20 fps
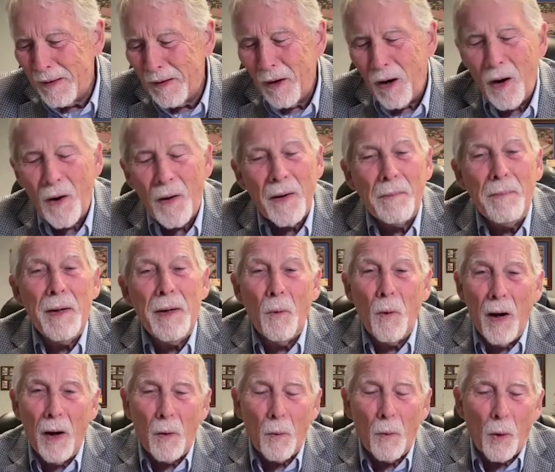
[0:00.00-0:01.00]
Oh, it'd be
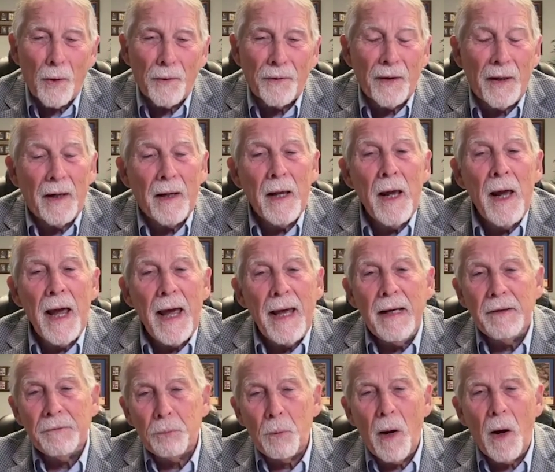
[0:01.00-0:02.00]
well worth it. And
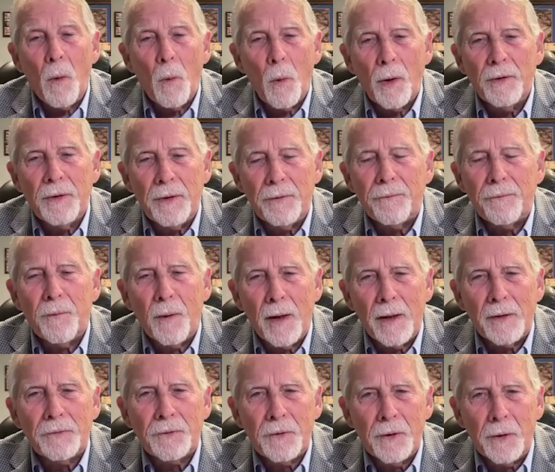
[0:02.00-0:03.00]
it's well worth it for
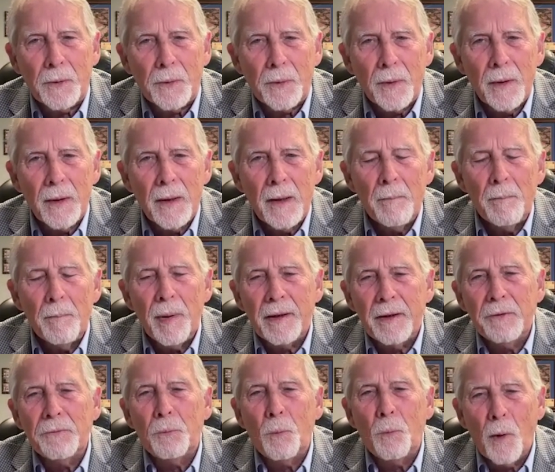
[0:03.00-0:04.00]
us too,
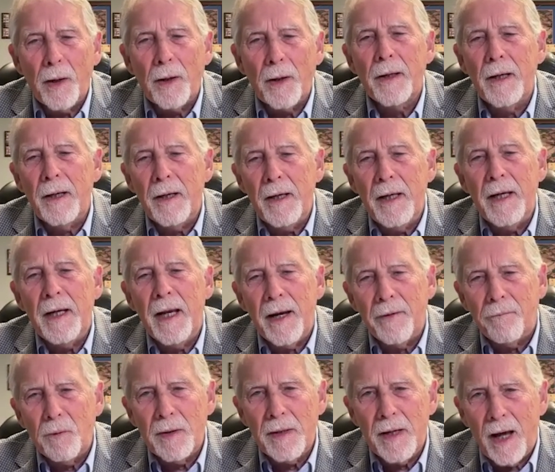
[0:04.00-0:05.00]
because we're going to need
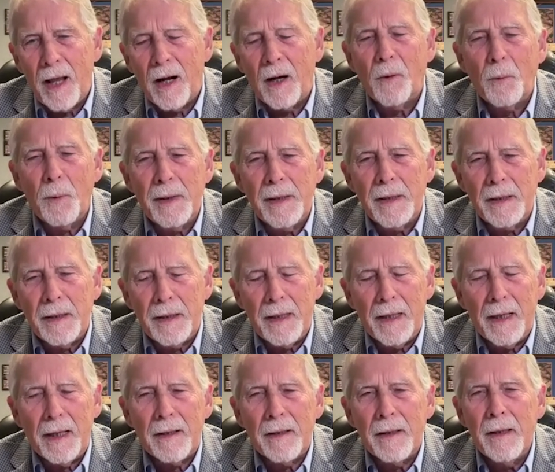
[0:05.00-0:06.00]
every dollar we can
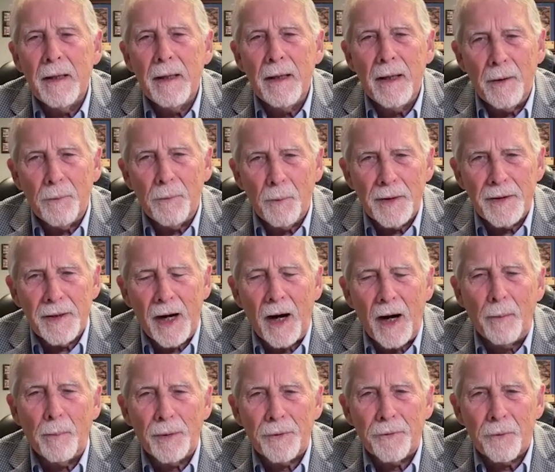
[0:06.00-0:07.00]
get in
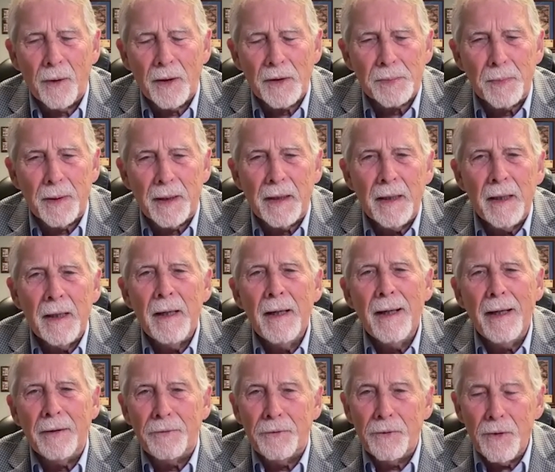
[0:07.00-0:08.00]
retirement. Trust me,
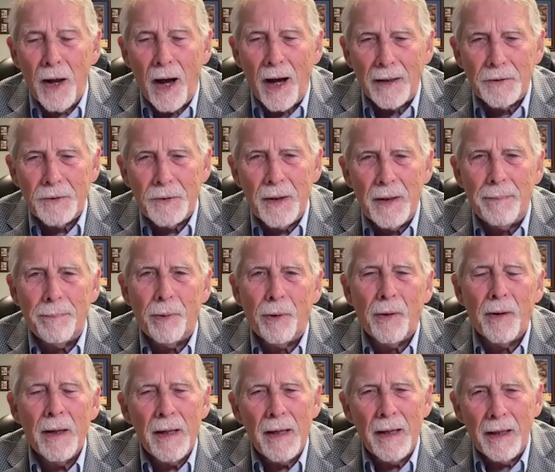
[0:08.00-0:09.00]
it's not
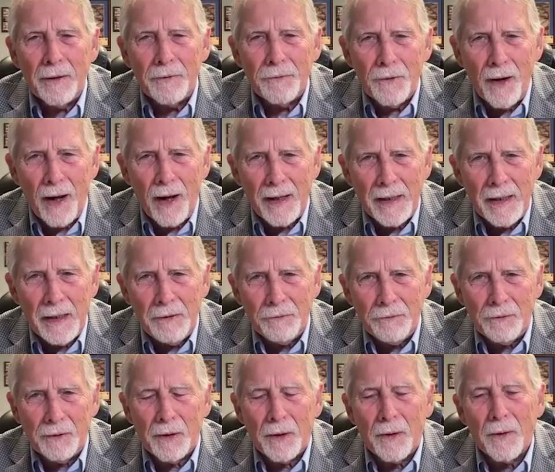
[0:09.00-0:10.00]
cheaper. It's not
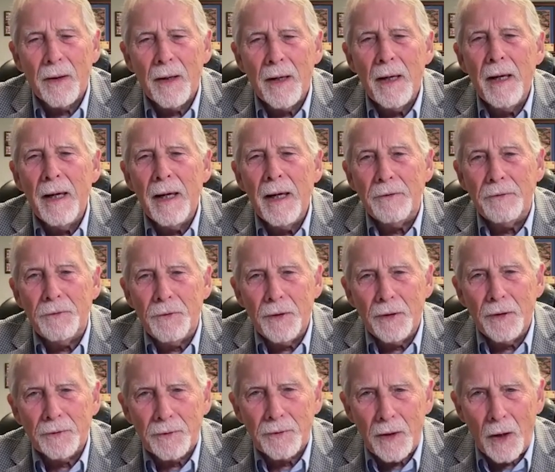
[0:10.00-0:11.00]
easier. It's
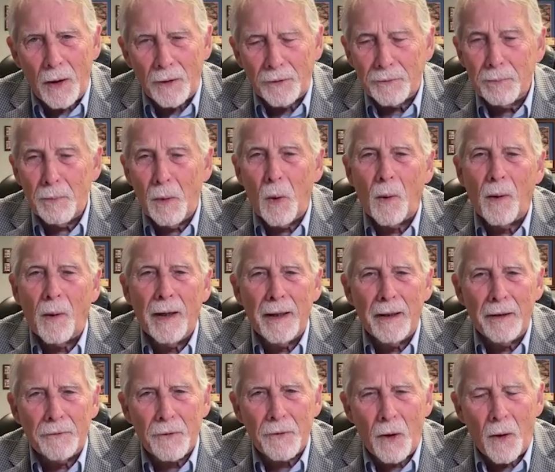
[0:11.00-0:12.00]
just costs more and
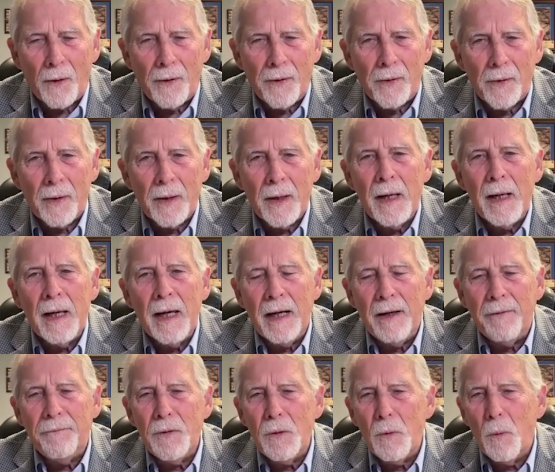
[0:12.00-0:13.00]
it's harder. And
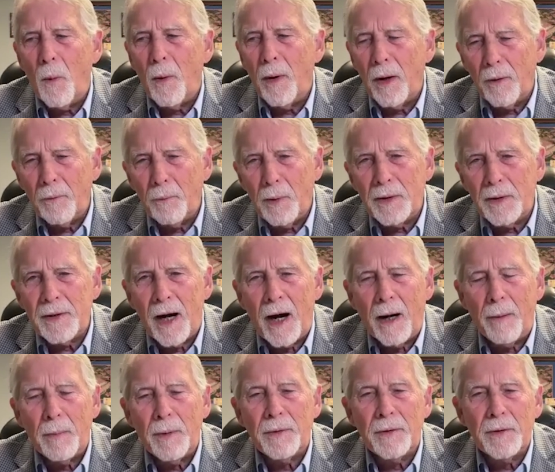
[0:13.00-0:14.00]
if you want a
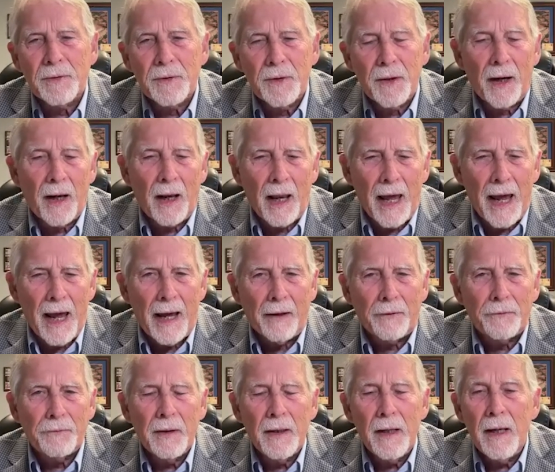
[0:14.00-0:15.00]
retirement that's going to
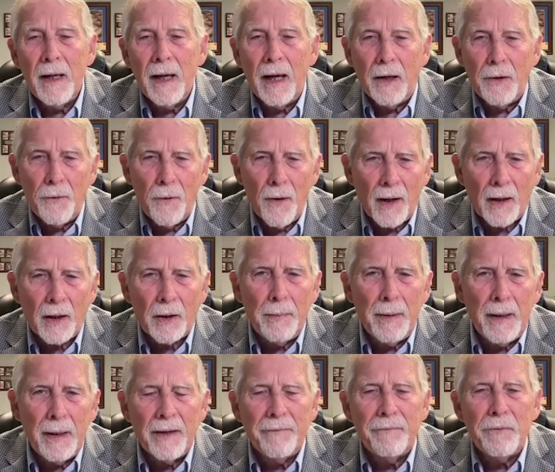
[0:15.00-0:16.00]
last and you're not going to
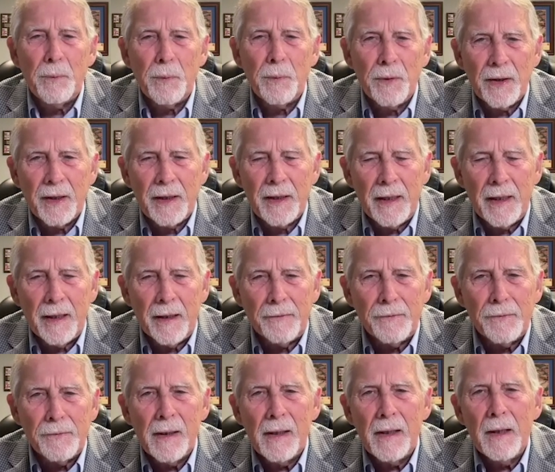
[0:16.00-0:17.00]
be living with the
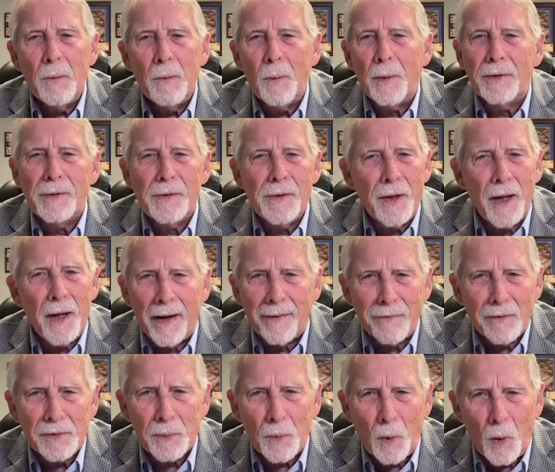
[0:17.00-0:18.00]
kids, which none of
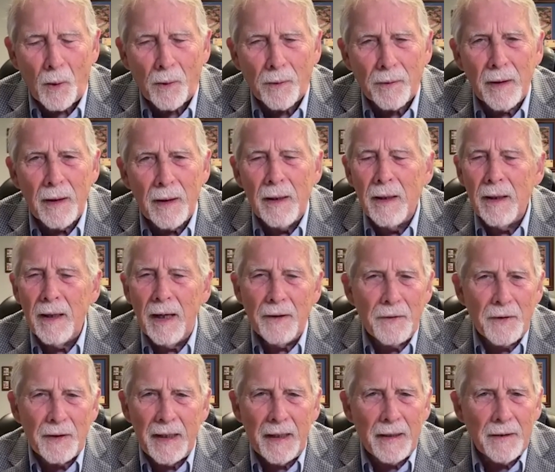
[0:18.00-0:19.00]
us want, and
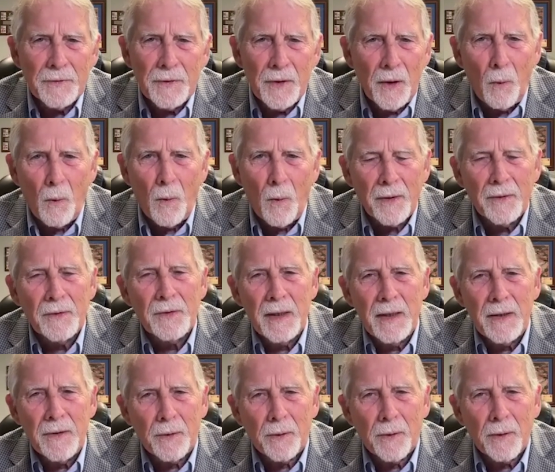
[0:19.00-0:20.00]
the kids don't want us
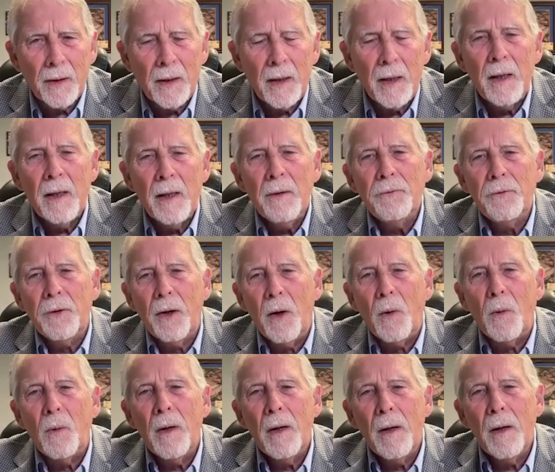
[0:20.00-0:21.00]
either.
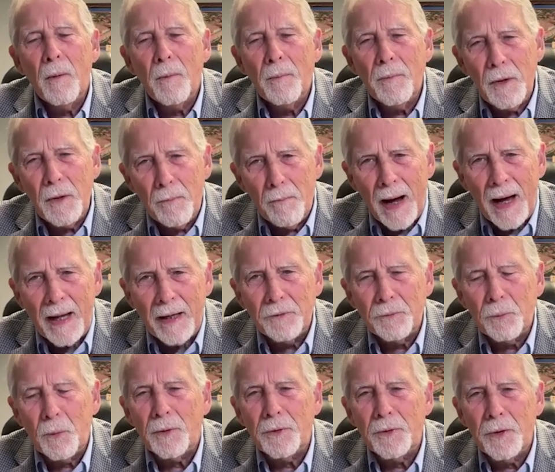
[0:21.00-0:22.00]
So you might as
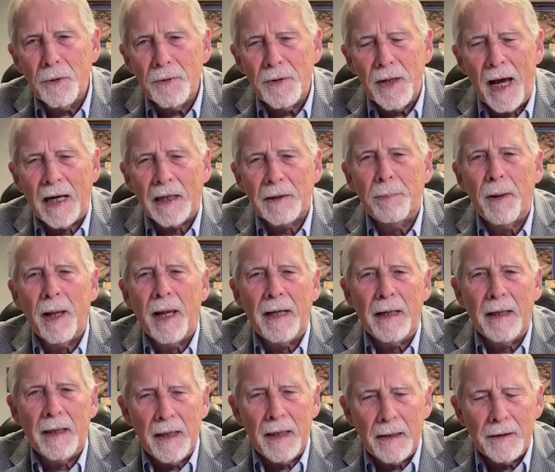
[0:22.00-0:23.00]
well do tax
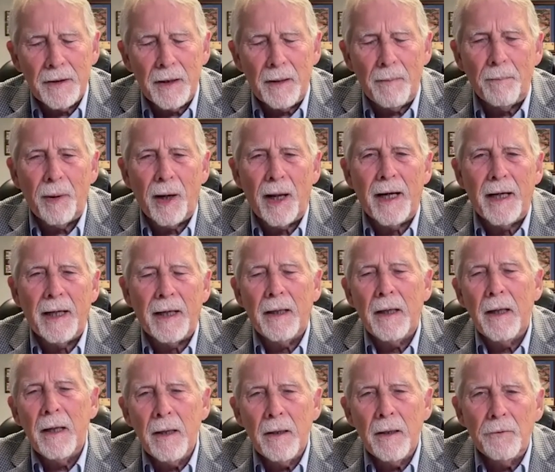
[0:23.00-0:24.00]
planning, income planning,
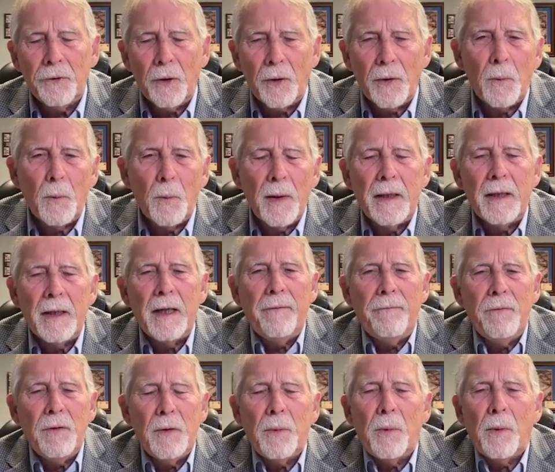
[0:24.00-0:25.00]
so that we can give
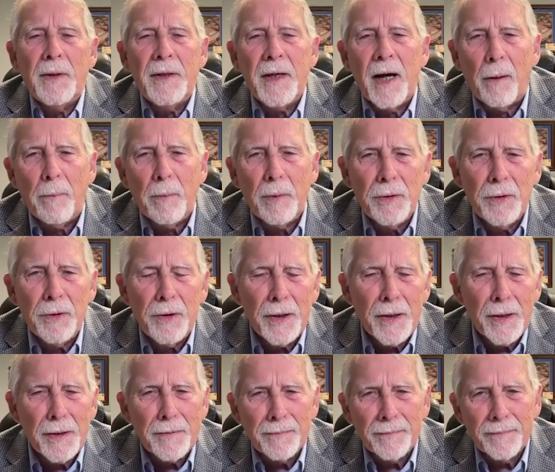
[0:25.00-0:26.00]
you the retirement you need.